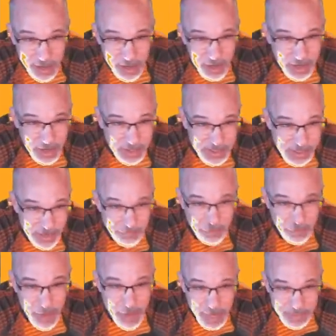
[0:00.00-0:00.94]
Let's have a
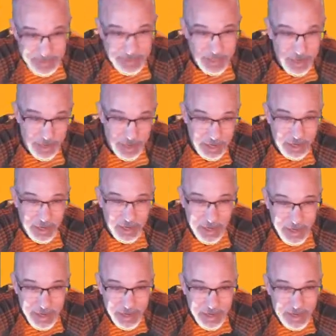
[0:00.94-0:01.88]
race.
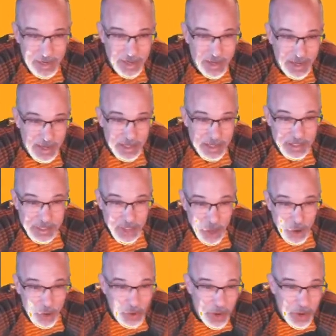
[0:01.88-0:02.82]

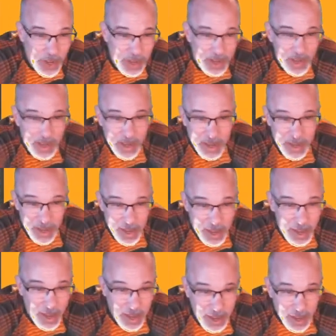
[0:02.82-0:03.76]
So
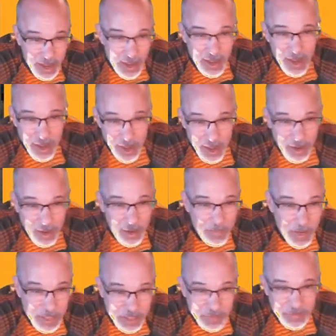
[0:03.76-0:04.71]
a
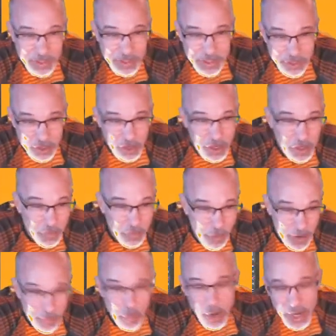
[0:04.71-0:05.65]
bunch of us started,
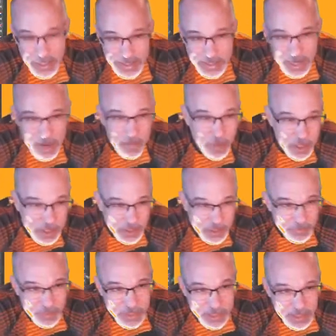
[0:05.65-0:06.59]
well, I say a bunch of
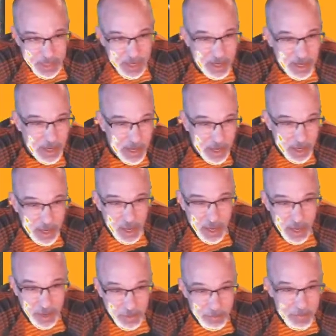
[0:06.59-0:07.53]
us.
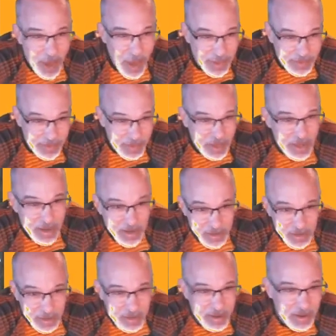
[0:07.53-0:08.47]
Back then,
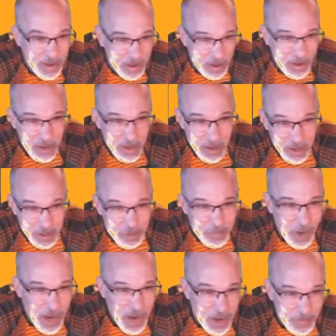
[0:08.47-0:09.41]
you
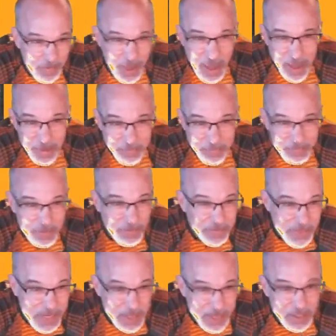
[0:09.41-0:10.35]
might have had
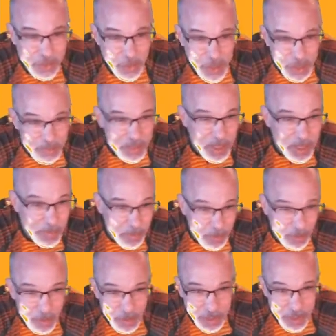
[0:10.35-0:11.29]
15, 20 people.